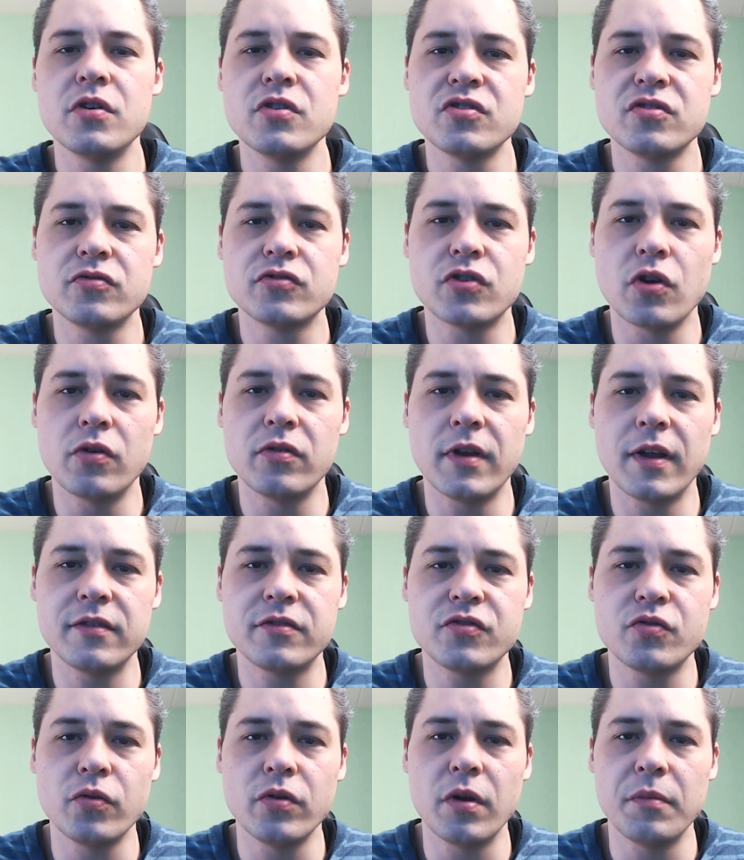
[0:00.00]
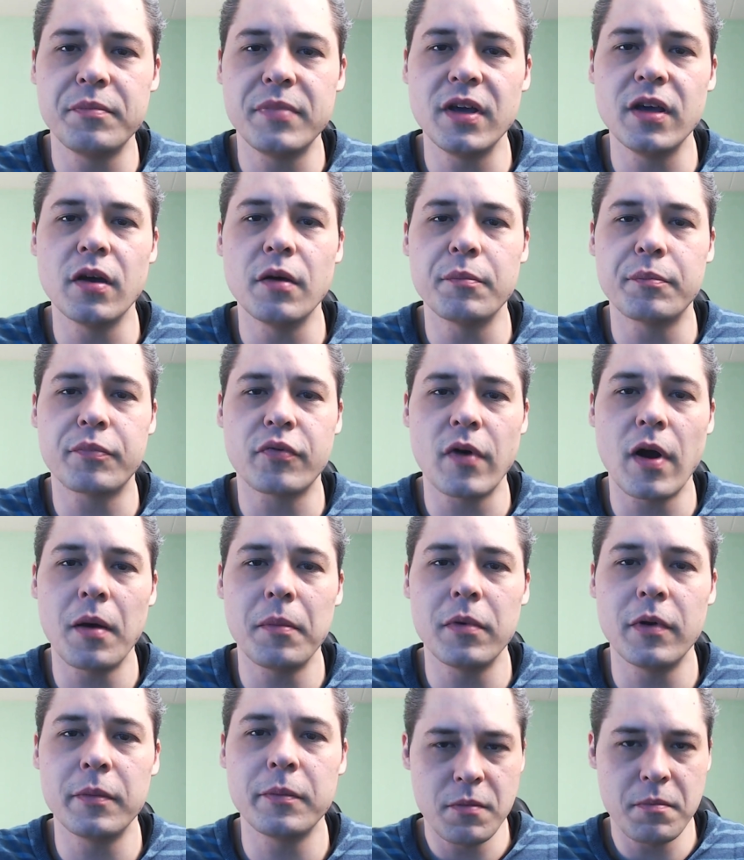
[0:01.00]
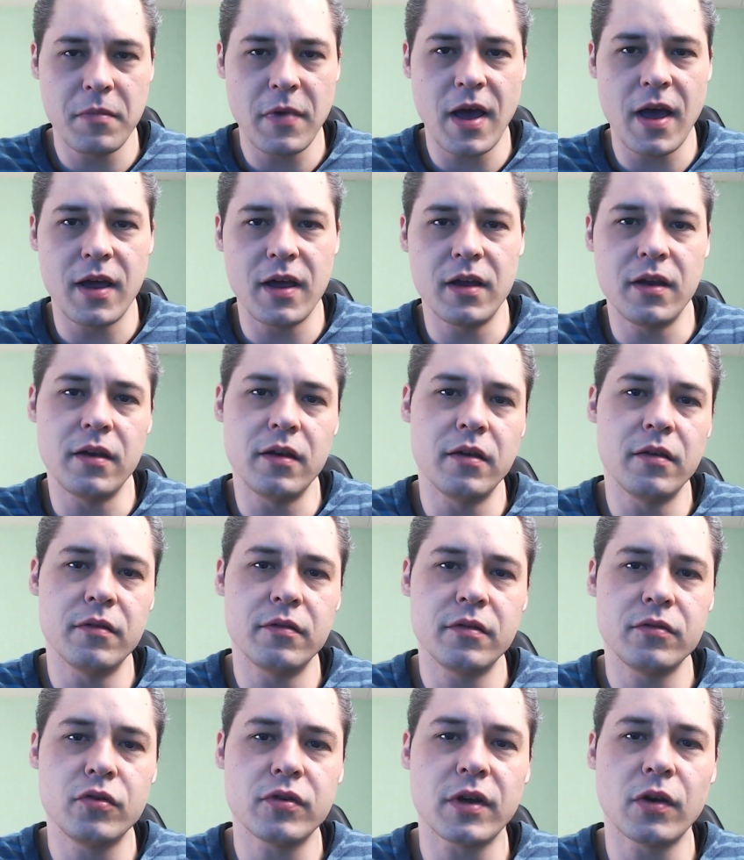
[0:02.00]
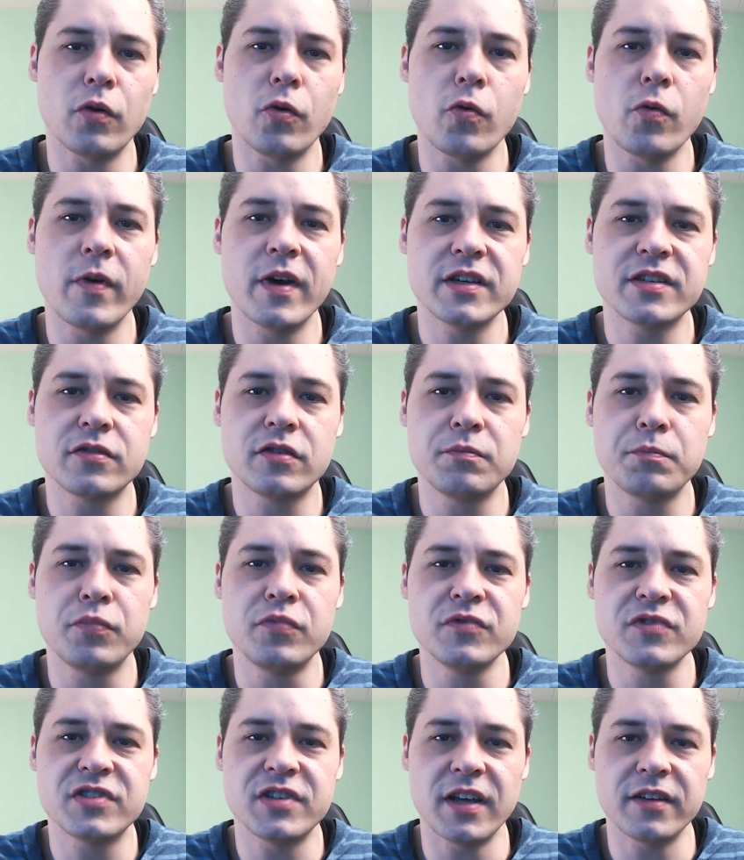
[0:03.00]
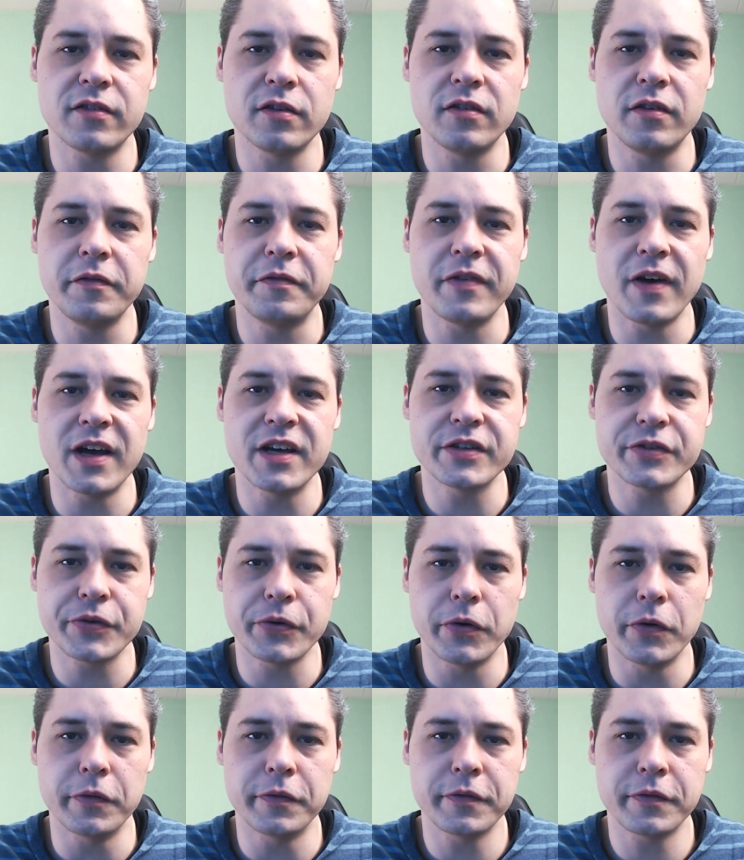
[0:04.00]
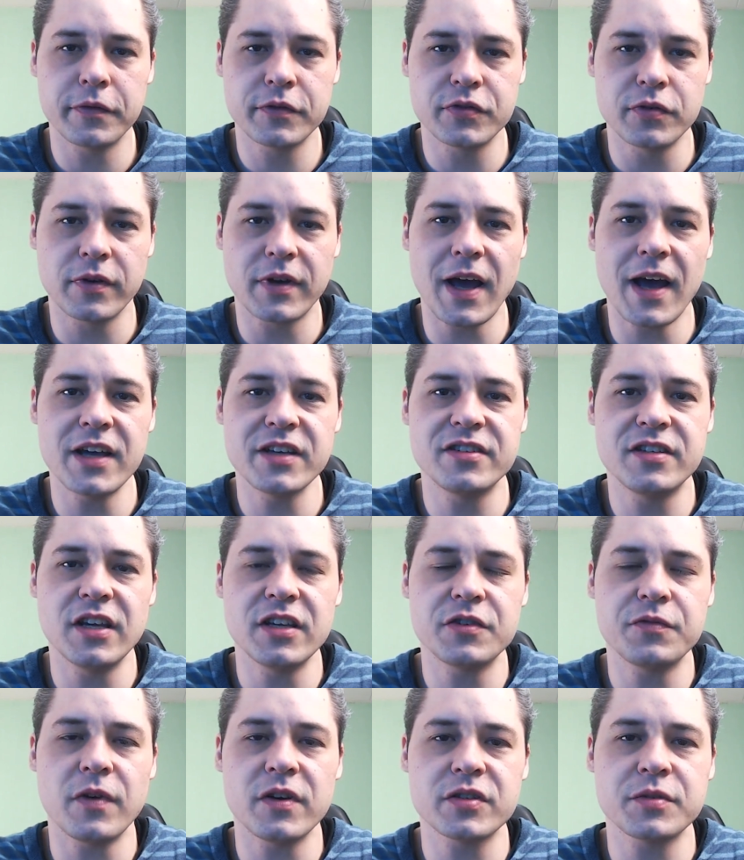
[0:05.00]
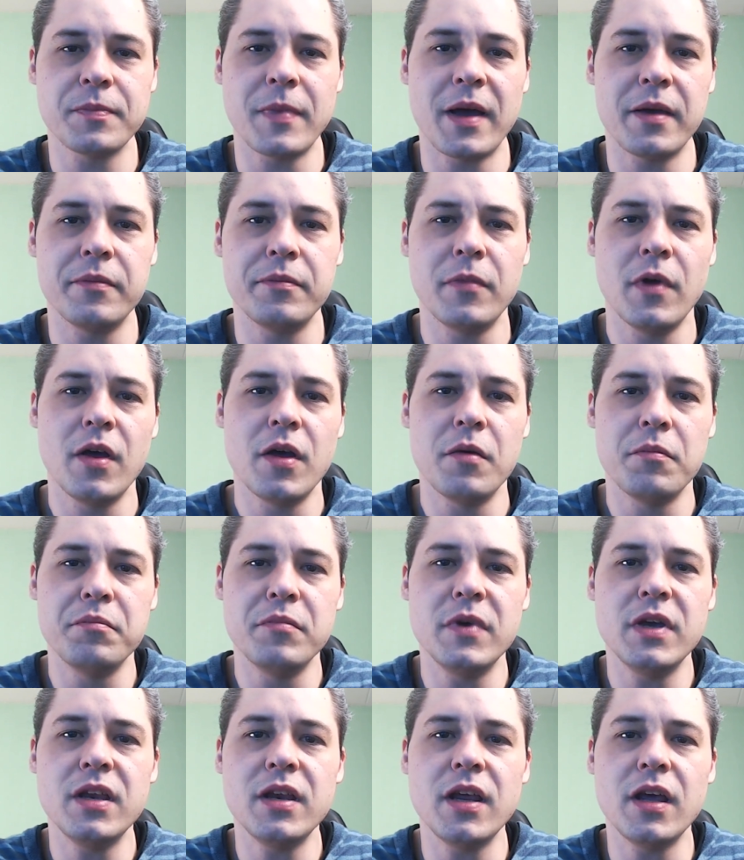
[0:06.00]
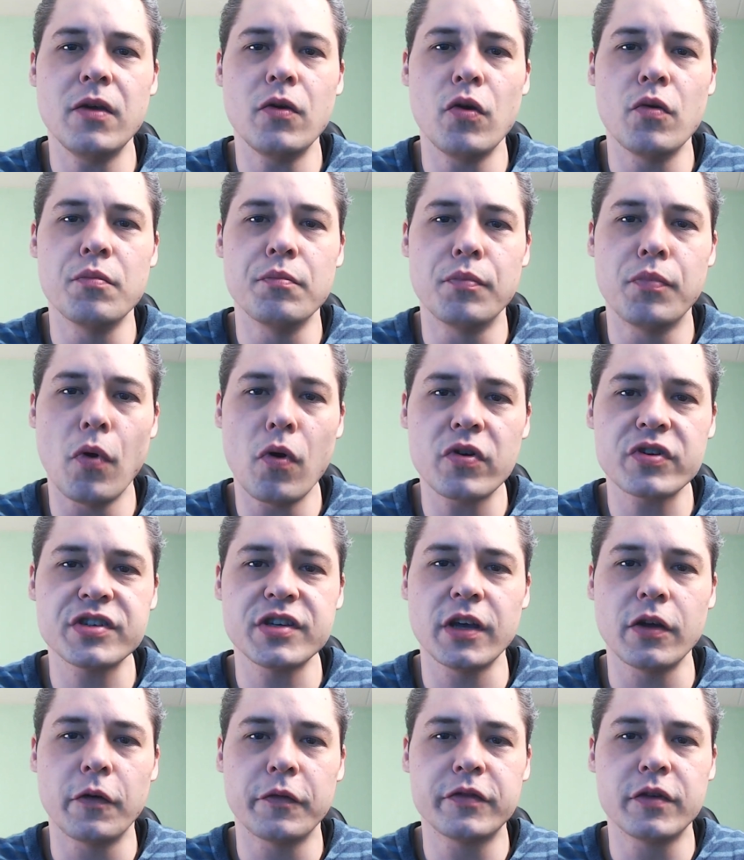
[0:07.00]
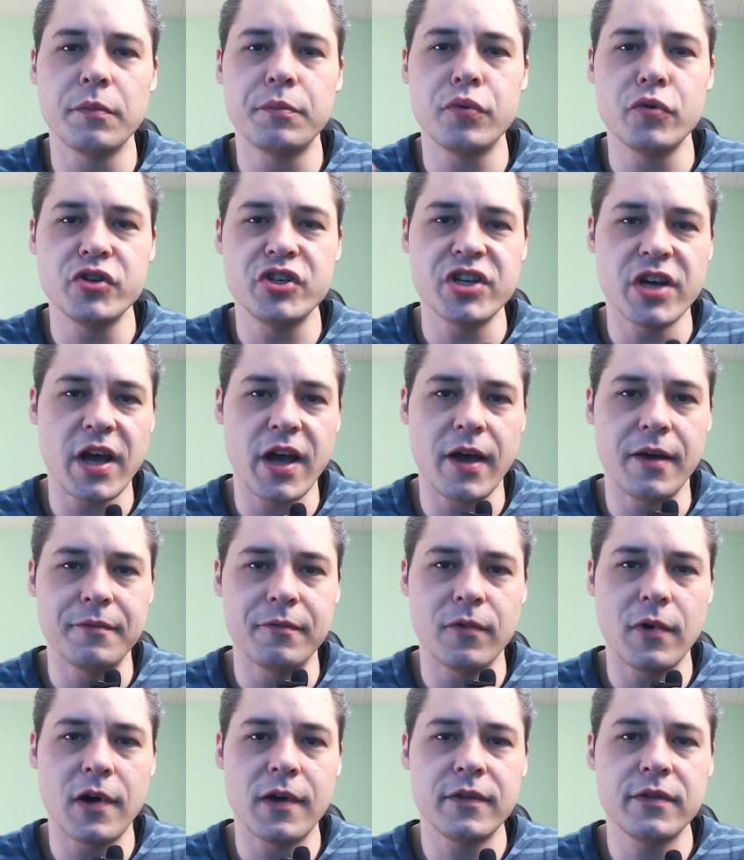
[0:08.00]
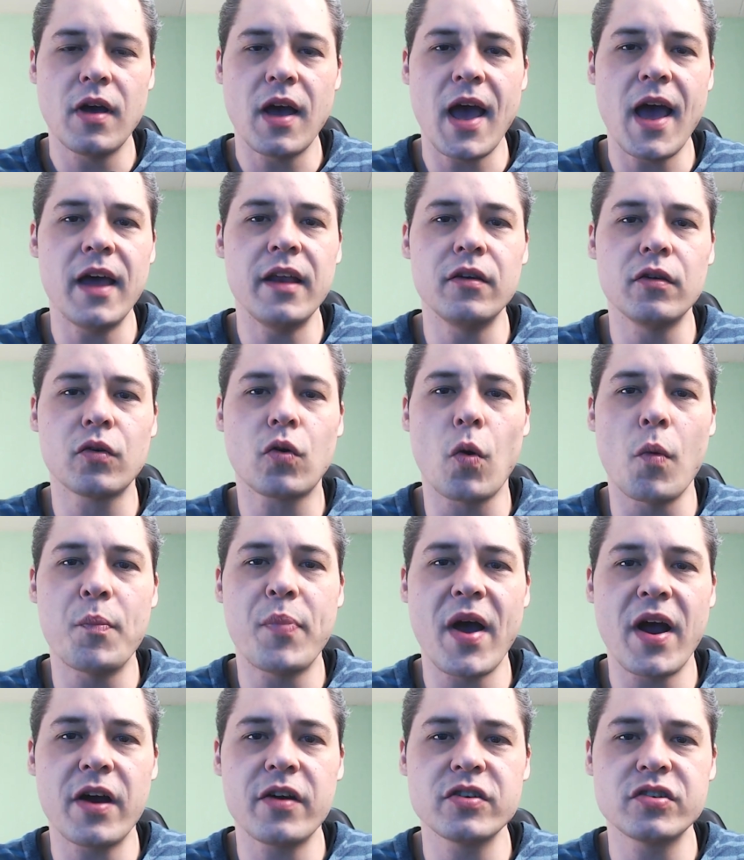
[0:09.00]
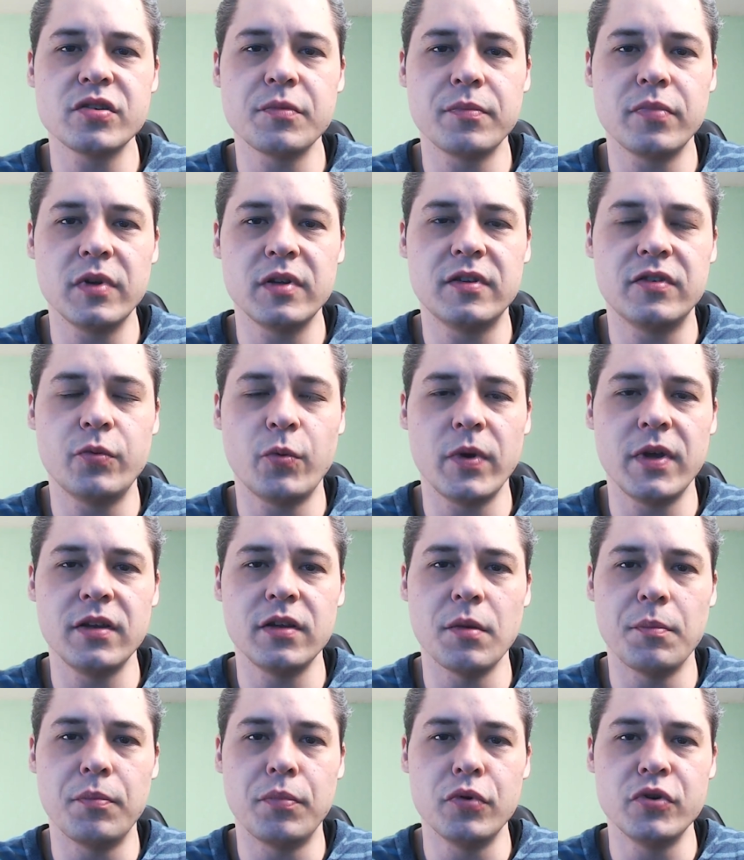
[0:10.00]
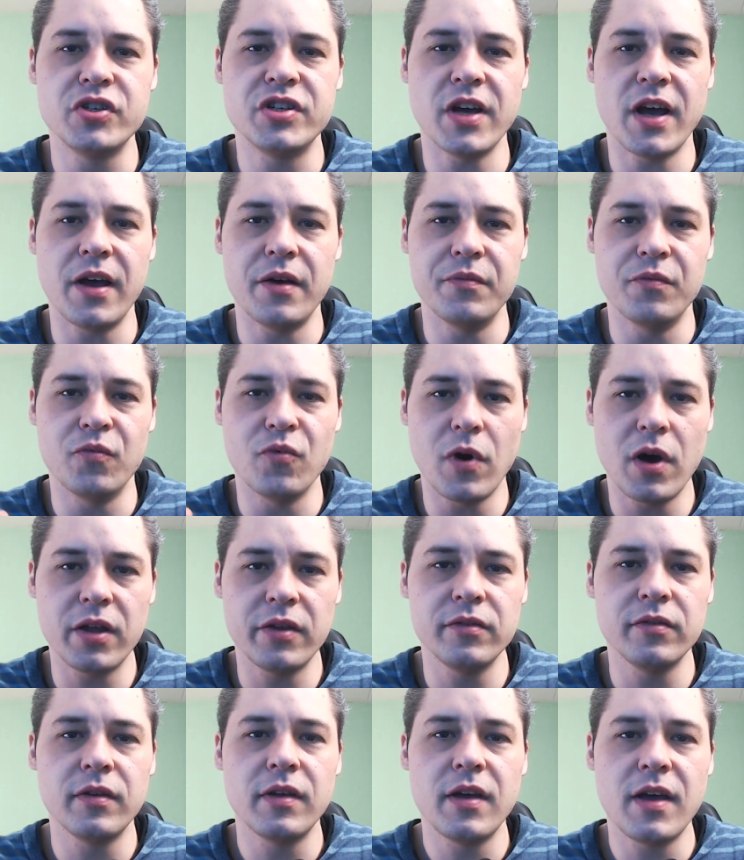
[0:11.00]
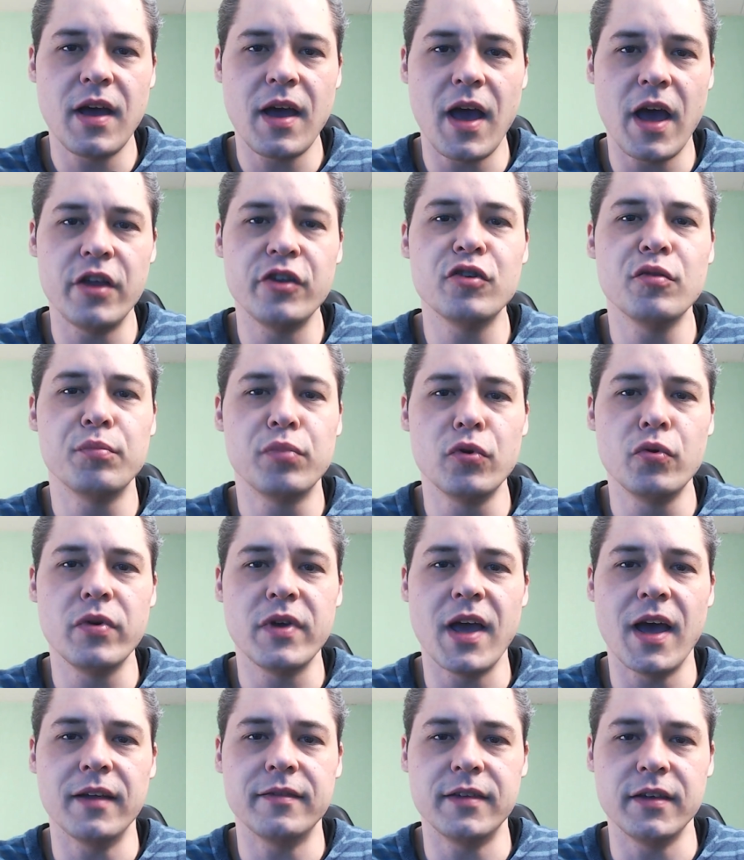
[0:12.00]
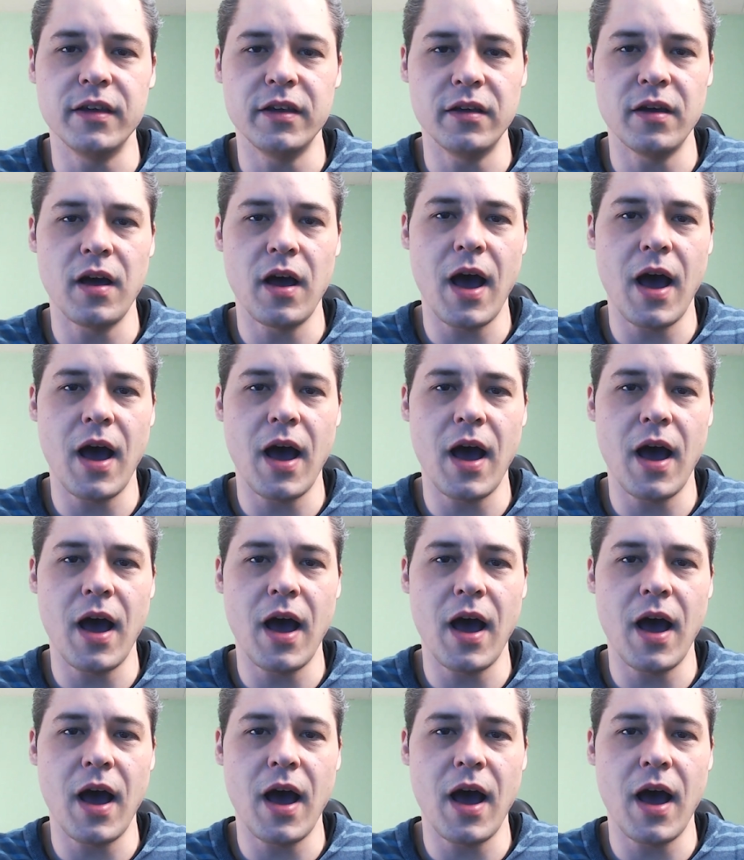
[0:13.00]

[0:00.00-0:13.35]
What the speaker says: So that shouldn't be a problem. And you can always set the device off. So guys, this was my mini unboxing of the Boya M1 and a comparison between the Boya M1 and the Blueyeti.